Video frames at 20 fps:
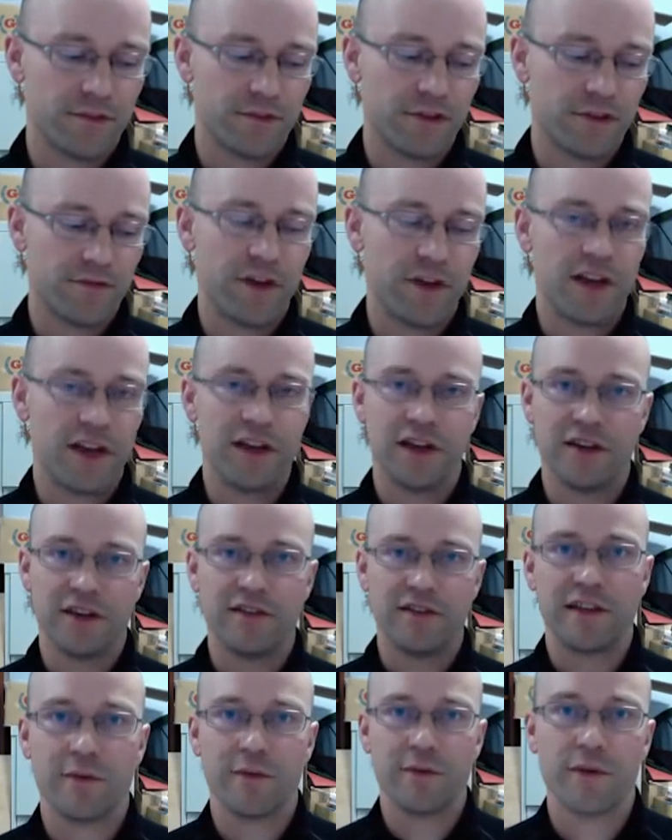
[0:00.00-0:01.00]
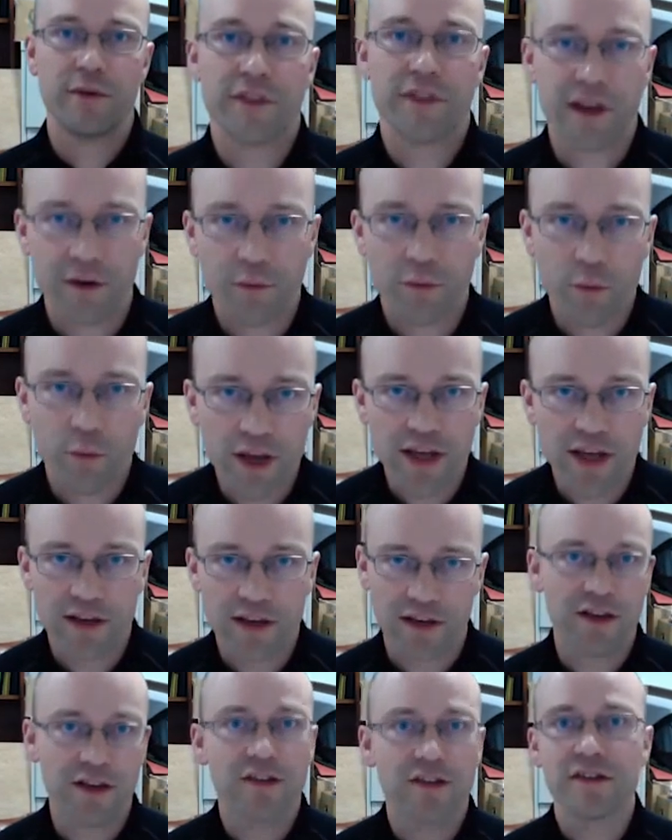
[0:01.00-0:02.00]
fit nicely with their
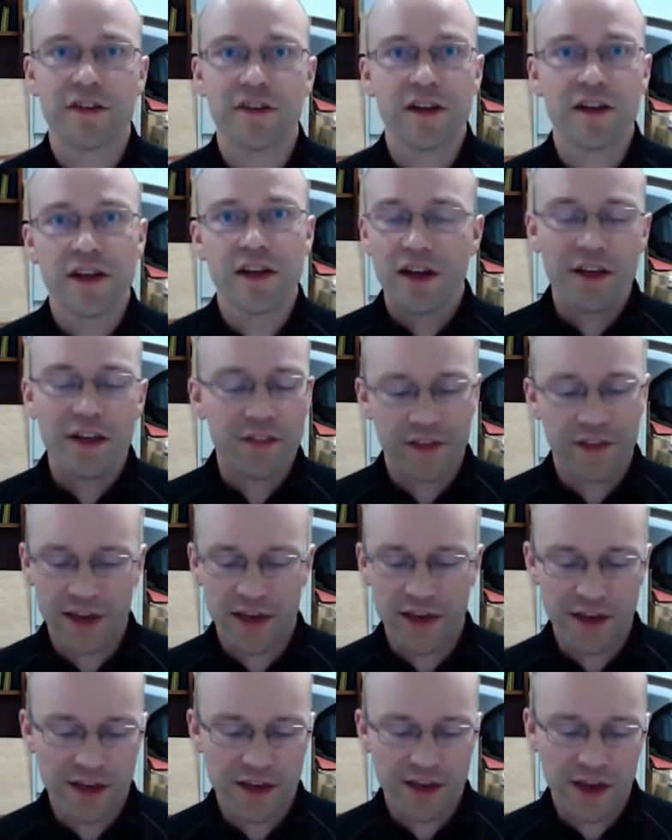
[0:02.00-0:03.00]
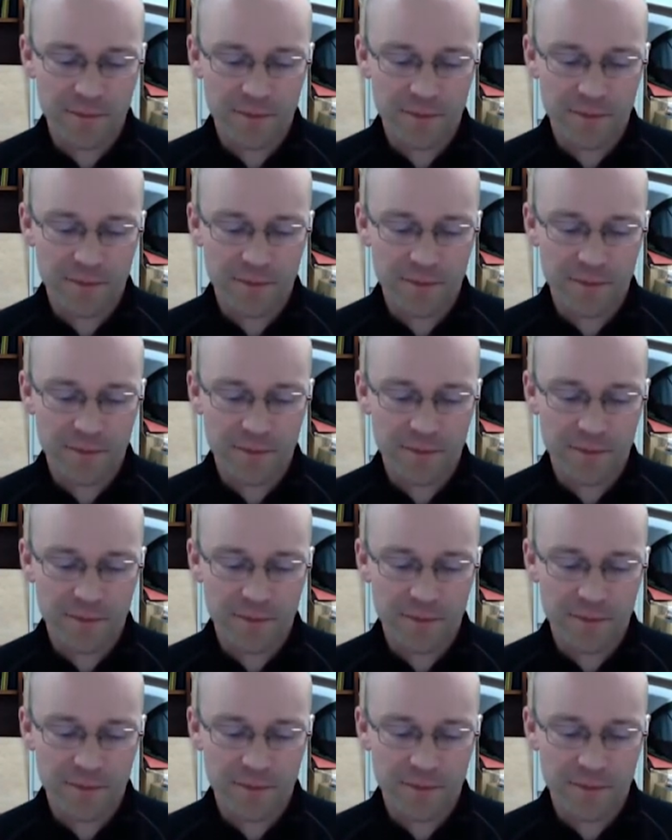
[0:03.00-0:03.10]
weirdness, they're